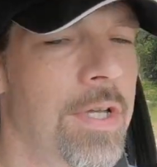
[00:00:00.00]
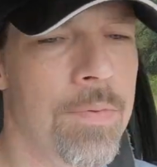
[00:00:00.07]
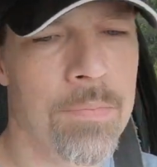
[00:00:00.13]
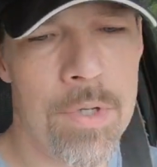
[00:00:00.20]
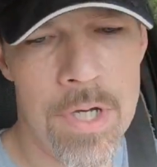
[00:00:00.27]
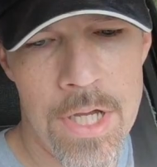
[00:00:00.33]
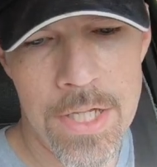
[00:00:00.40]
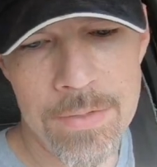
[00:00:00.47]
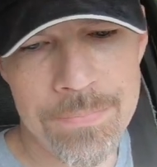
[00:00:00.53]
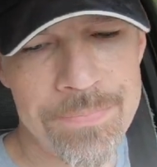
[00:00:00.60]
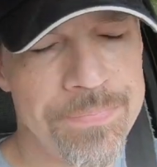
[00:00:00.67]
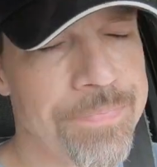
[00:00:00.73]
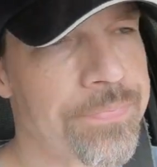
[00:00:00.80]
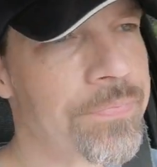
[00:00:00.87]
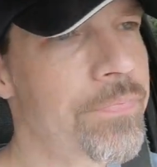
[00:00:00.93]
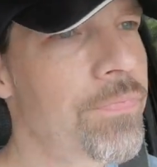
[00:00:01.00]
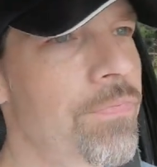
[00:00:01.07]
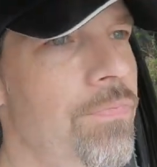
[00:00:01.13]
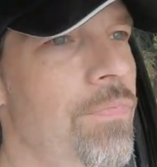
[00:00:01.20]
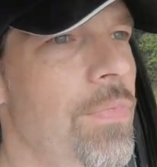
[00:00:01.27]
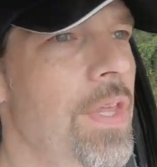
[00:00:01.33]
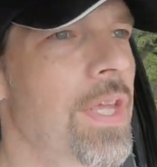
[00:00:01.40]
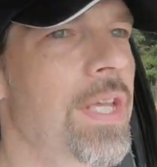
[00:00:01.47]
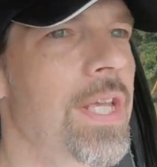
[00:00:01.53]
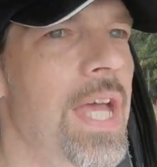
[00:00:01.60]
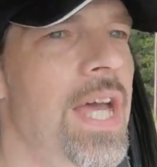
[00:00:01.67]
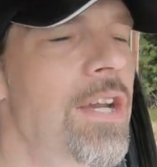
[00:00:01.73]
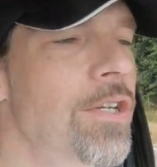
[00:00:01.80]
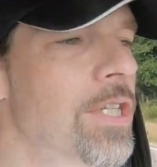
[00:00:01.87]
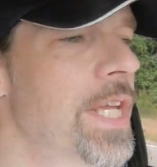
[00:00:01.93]
but
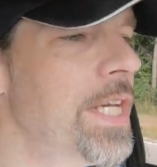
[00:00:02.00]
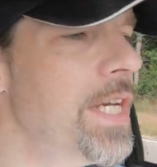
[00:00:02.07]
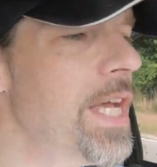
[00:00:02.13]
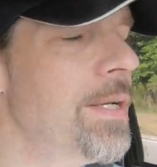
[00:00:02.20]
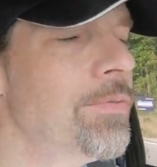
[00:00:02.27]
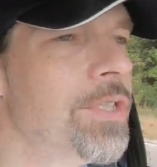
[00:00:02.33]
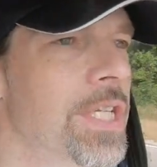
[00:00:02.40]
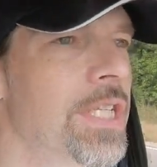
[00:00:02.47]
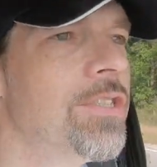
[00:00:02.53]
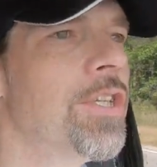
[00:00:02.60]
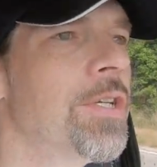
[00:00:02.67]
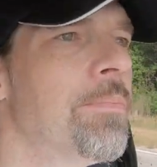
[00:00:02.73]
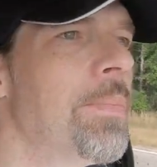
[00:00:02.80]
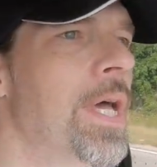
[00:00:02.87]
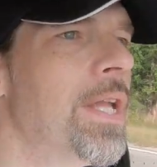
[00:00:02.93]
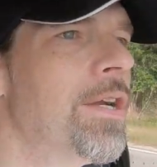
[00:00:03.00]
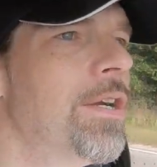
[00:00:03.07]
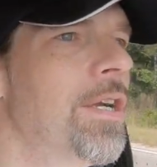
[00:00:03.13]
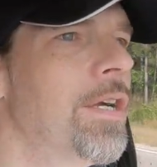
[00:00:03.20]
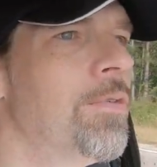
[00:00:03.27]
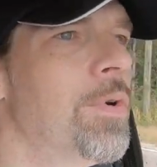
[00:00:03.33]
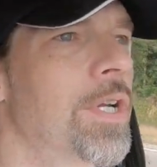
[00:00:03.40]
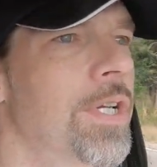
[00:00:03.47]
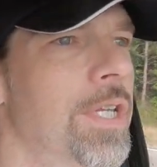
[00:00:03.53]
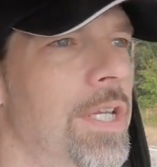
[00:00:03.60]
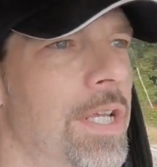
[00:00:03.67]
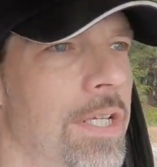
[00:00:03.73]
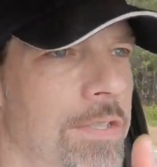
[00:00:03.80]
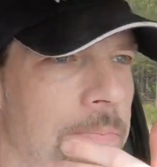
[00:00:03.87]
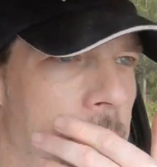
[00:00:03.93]
got her cleaned up. She is looking better. I wanted
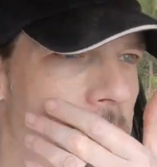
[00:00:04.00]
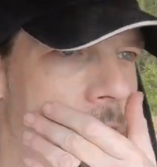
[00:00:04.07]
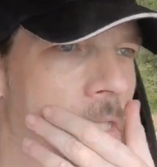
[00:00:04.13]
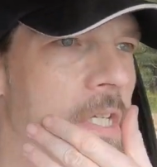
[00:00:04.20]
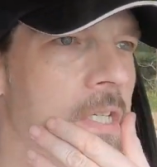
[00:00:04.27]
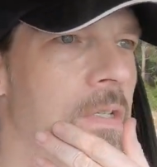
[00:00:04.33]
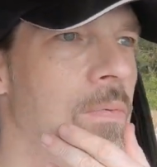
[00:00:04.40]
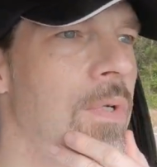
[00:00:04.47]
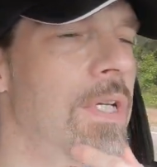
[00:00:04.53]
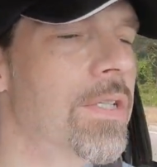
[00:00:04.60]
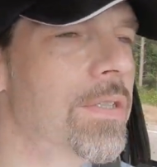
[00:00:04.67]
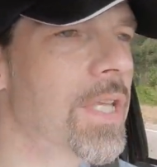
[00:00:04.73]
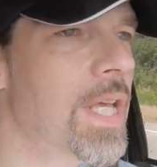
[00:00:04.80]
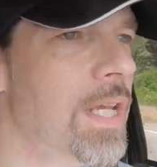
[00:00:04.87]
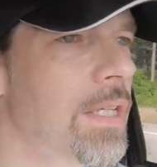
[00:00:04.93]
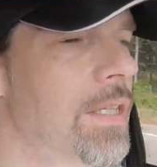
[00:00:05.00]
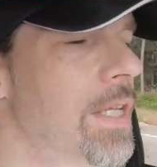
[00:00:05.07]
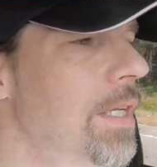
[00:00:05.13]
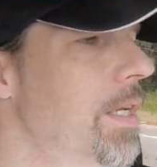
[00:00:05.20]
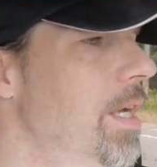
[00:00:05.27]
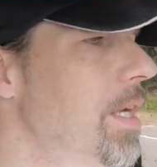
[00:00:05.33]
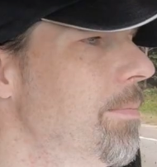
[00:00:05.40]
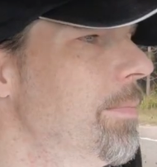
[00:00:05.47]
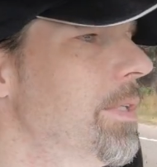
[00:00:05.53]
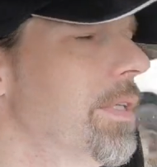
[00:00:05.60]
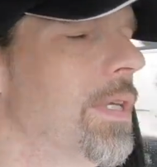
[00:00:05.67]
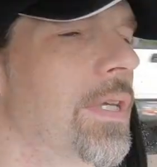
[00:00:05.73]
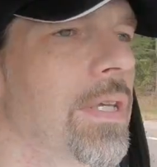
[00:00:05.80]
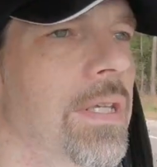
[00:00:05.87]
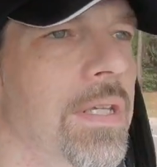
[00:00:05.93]
to especially get the wheels kind of cleaned up,
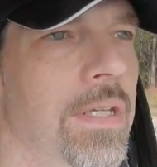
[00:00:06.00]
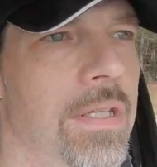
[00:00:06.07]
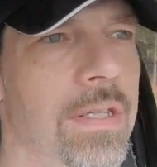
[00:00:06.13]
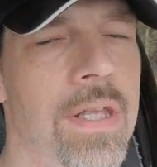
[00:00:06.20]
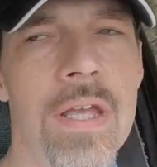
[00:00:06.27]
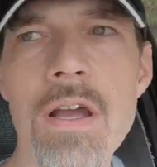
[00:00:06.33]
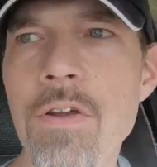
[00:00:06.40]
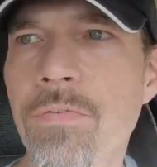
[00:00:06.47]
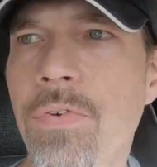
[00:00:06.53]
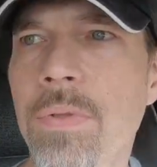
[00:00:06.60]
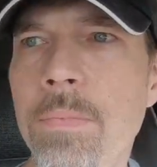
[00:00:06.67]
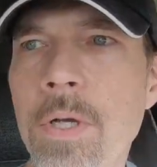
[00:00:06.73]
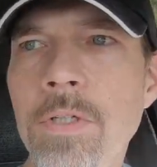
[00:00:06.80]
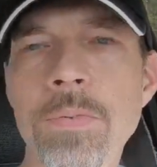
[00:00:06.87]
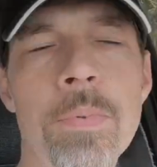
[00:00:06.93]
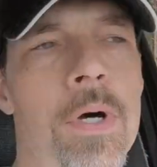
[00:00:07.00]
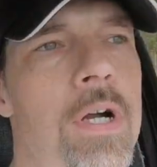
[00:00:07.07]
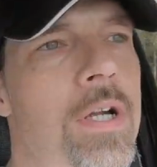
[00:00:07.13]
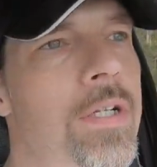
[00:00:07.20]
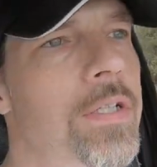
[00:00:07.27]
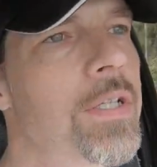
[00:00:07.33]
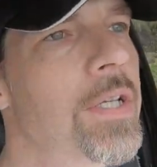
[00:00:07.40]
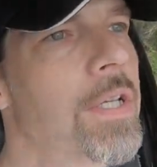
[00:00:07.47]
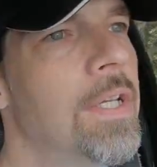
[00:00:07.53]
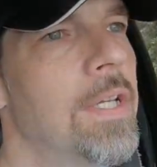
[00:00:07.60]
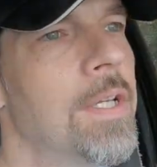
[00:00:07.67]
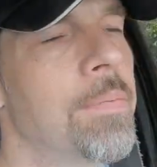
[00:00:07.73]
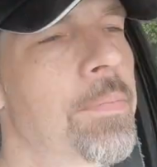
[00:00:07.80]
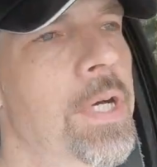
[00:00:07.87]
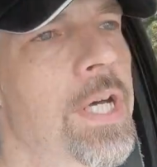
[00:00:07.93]
and they are for the most part,
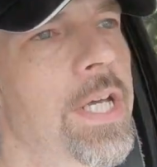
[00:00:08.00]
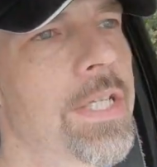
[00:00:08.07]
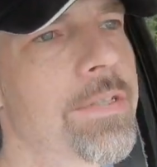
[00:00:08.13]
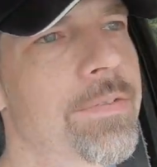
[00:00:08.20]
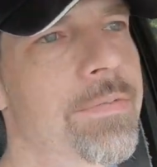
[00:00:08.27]
but